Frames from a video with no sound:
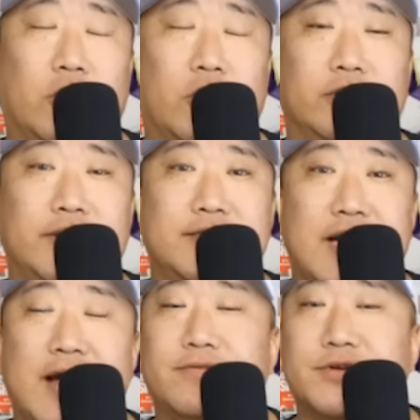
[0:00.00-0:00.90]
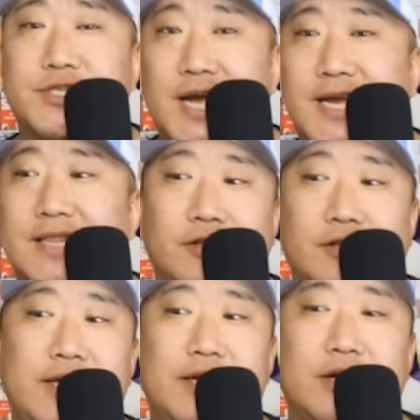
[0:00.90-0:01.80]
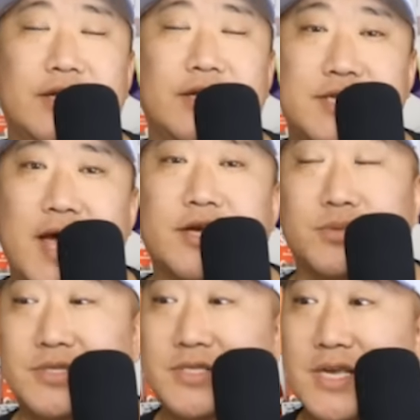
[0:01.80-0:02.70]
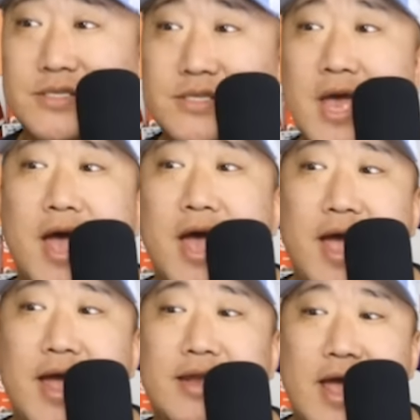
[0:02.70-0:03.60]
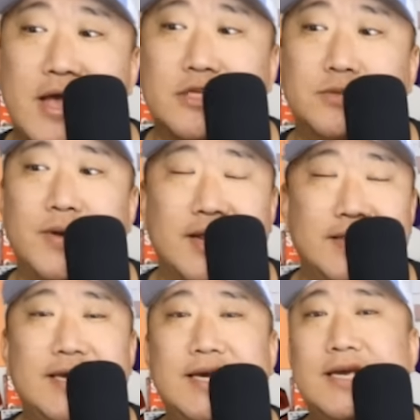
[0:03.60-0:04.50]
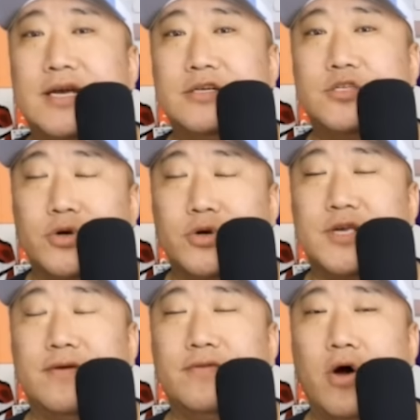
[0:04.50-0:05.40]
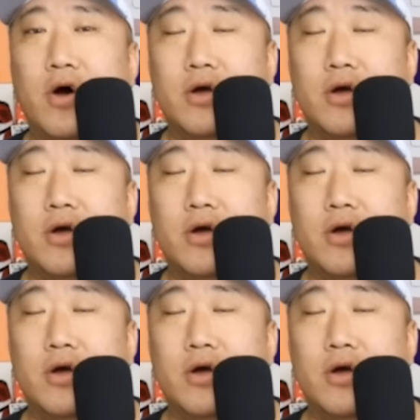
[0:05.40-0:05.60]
currently tied for second in the league in sacks with six, and has been the source of